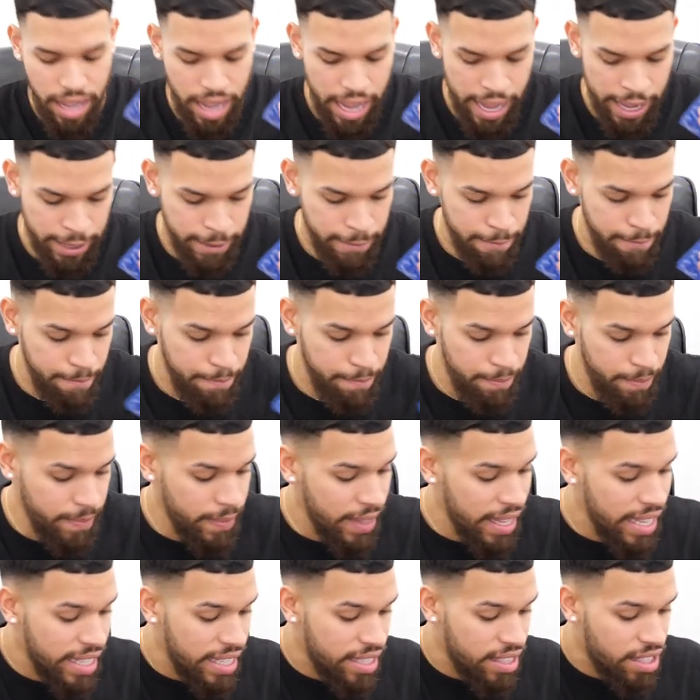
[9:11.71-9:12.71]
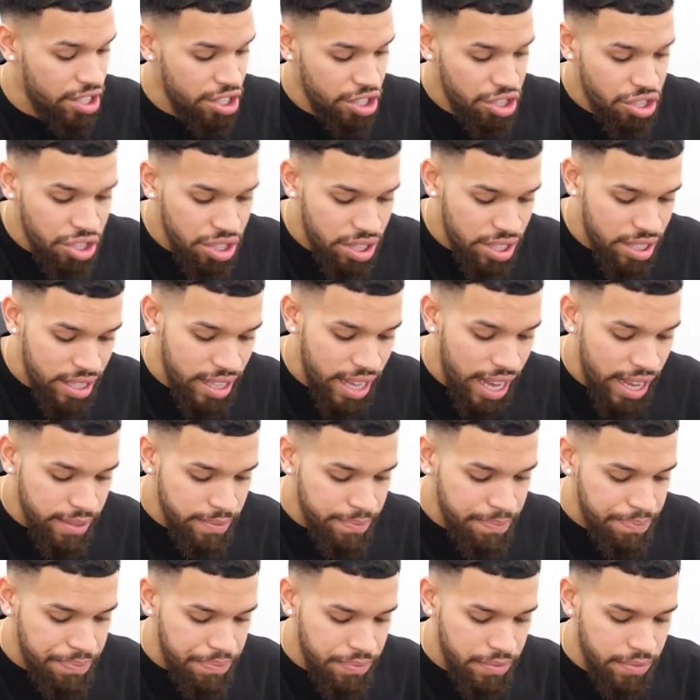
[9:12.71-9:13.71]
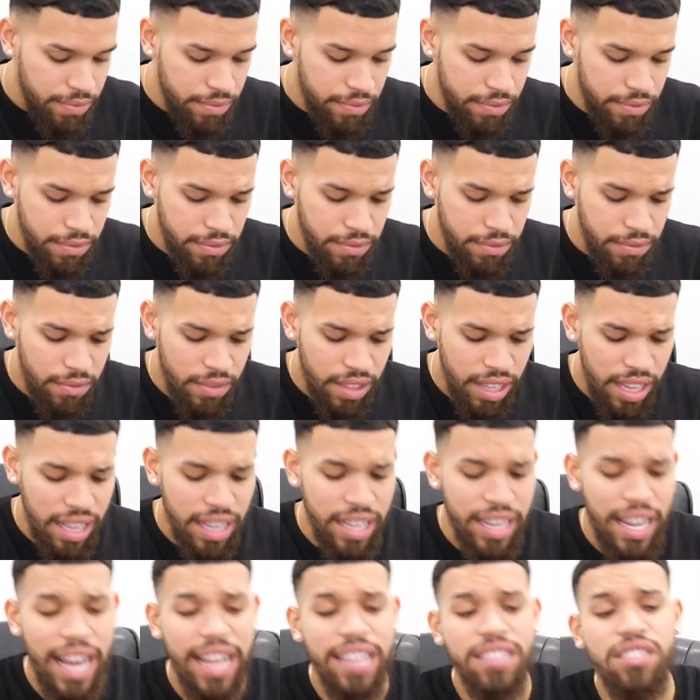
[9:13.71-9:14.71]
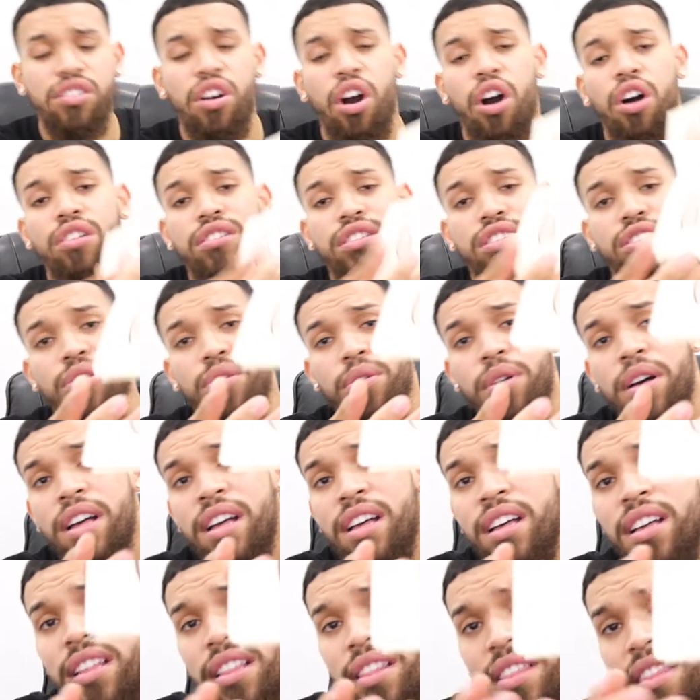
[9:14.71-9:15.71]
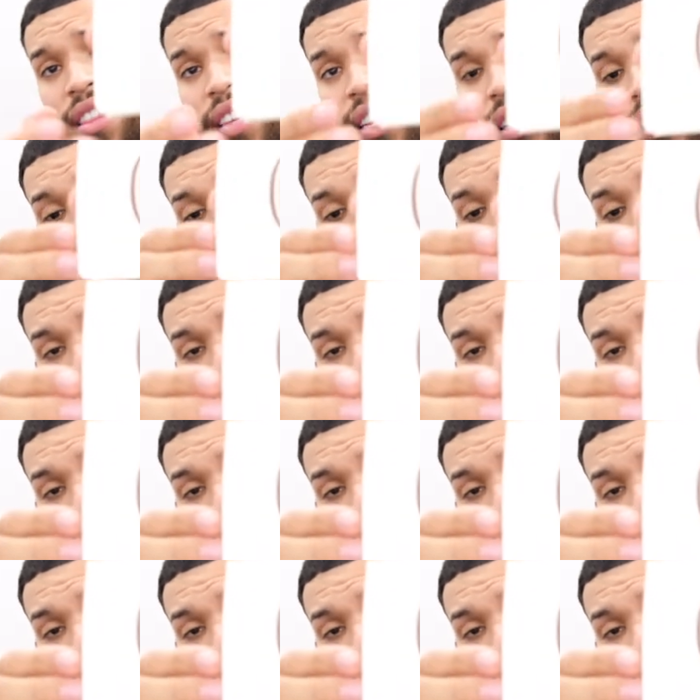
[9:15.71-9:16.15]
Um, in addition to that, it has also this